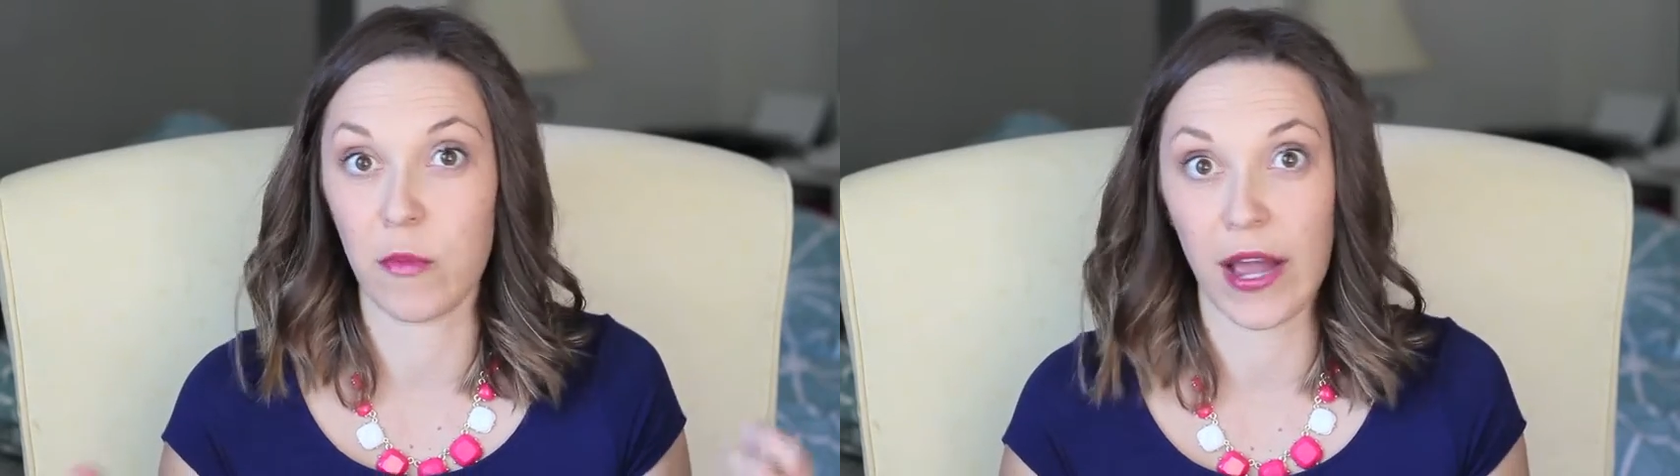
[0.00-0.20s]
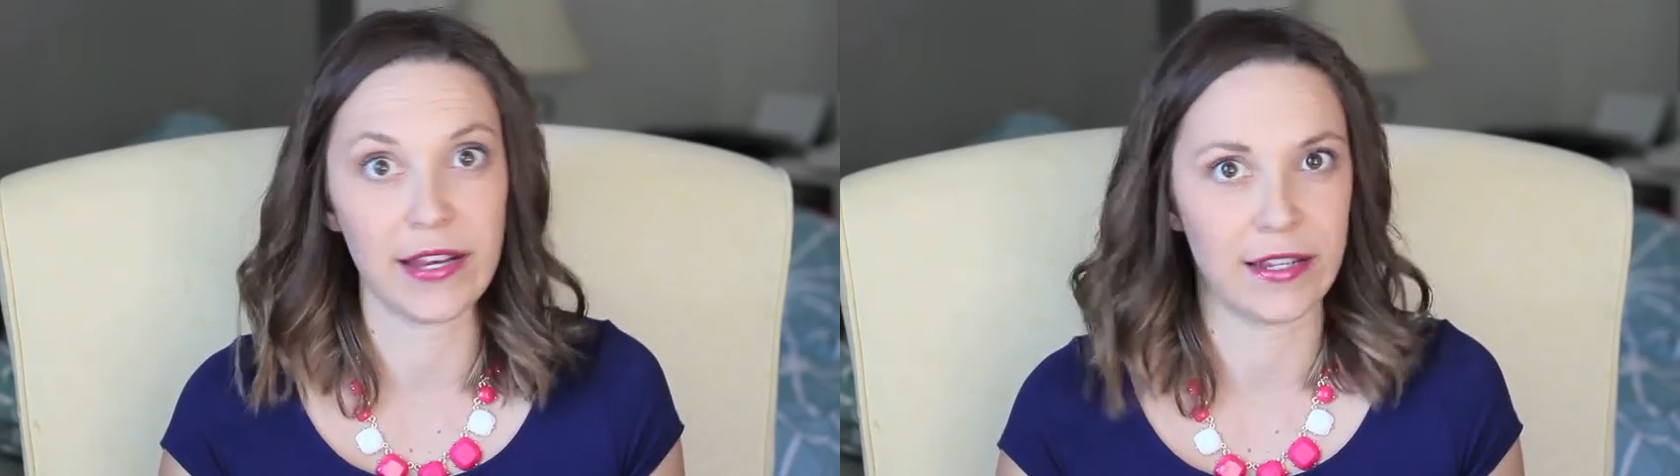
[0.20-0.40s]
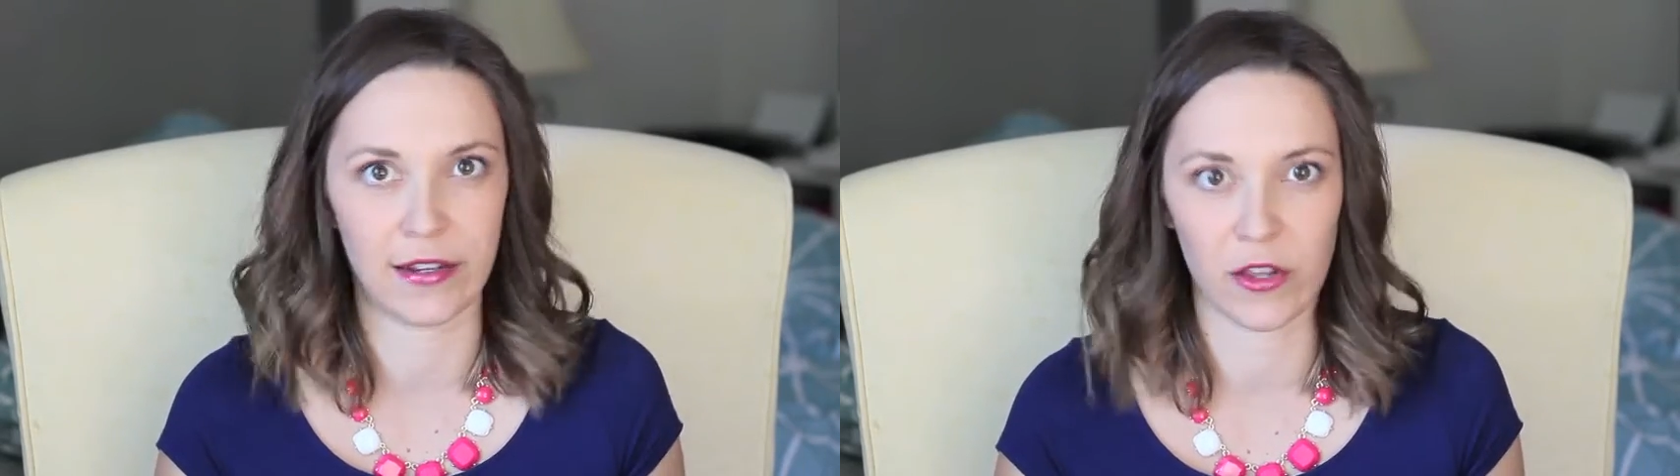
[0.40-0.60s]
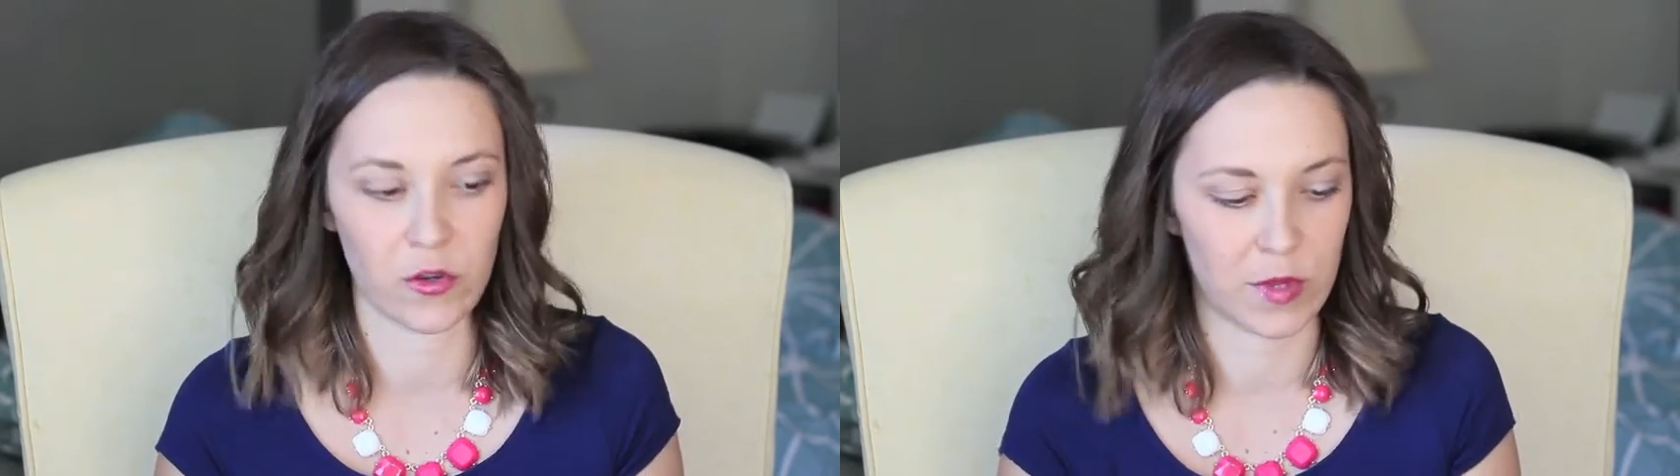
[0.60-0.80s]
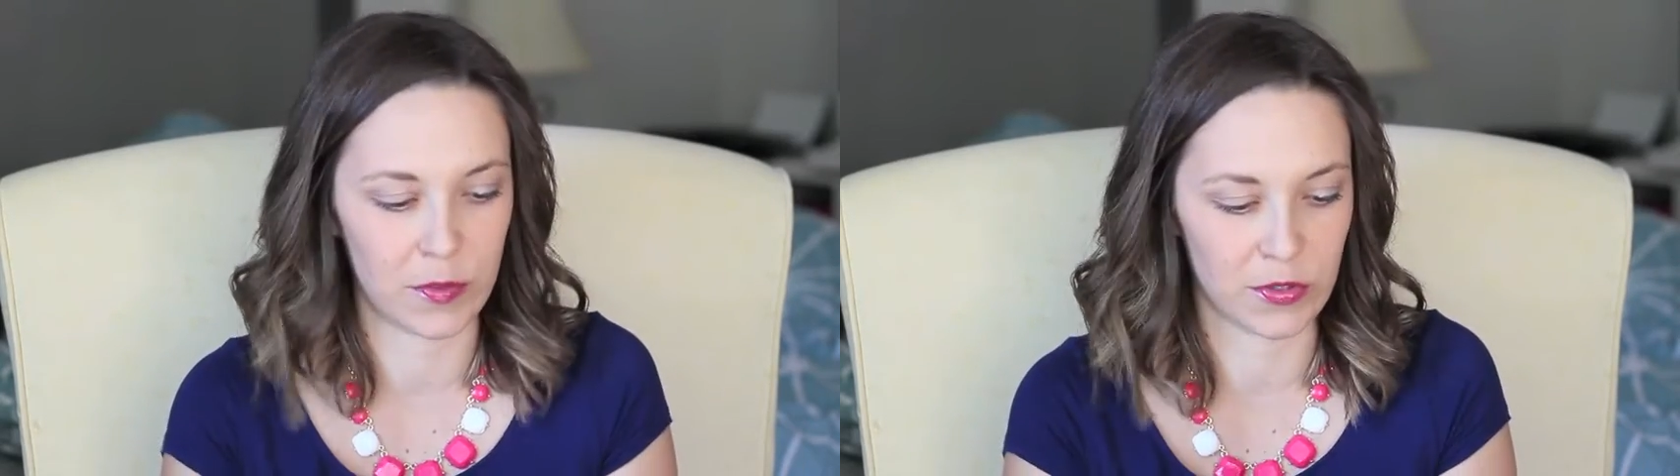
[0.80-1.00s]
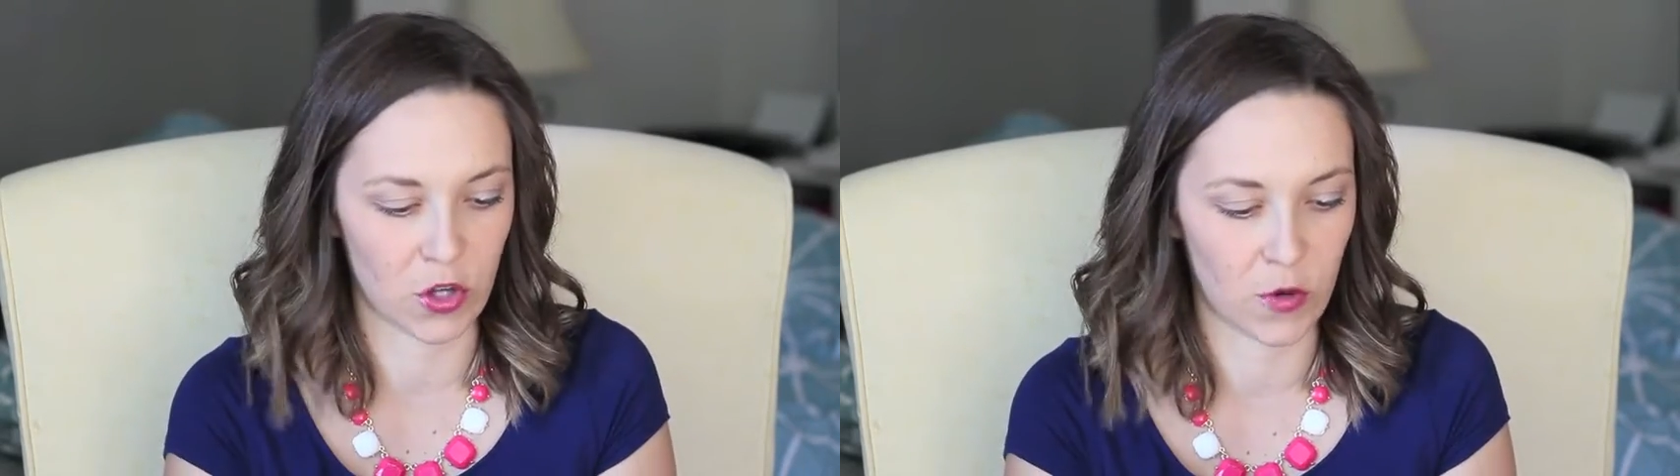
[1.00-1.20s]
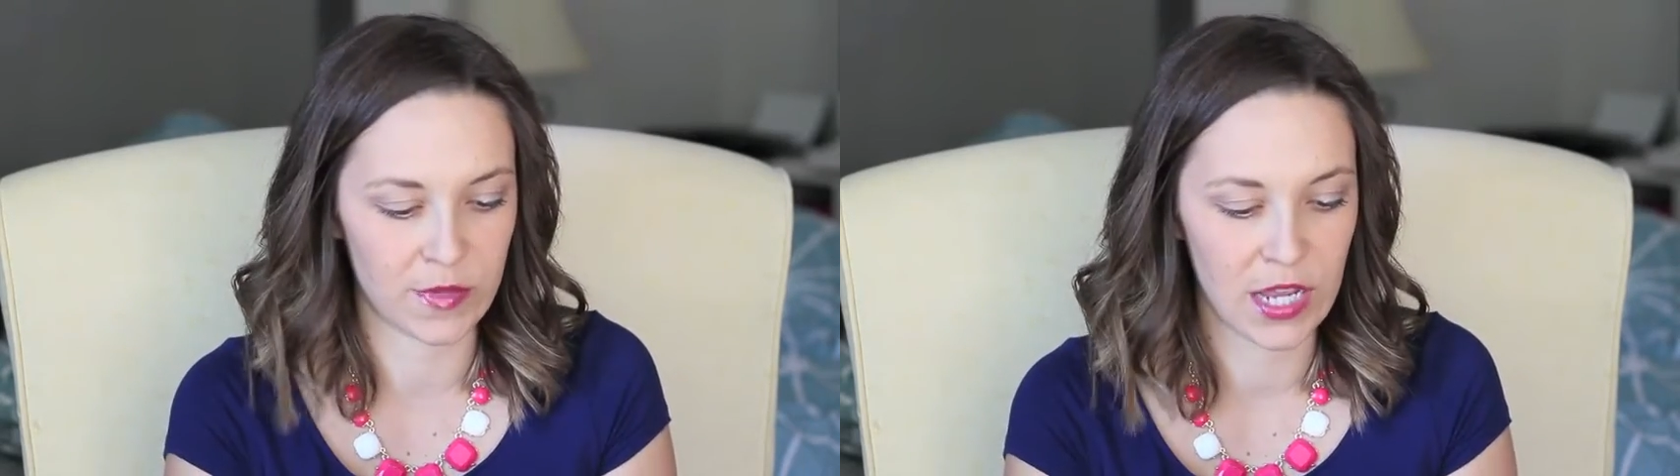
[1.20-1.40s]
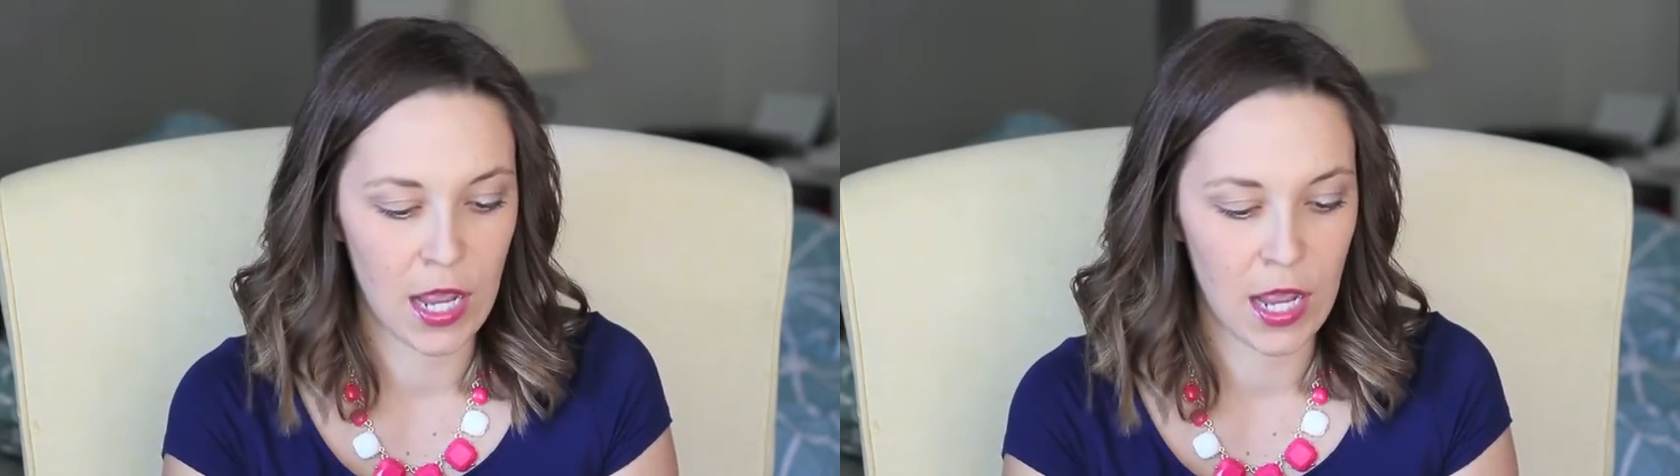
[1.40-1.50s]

mind it in other people's homes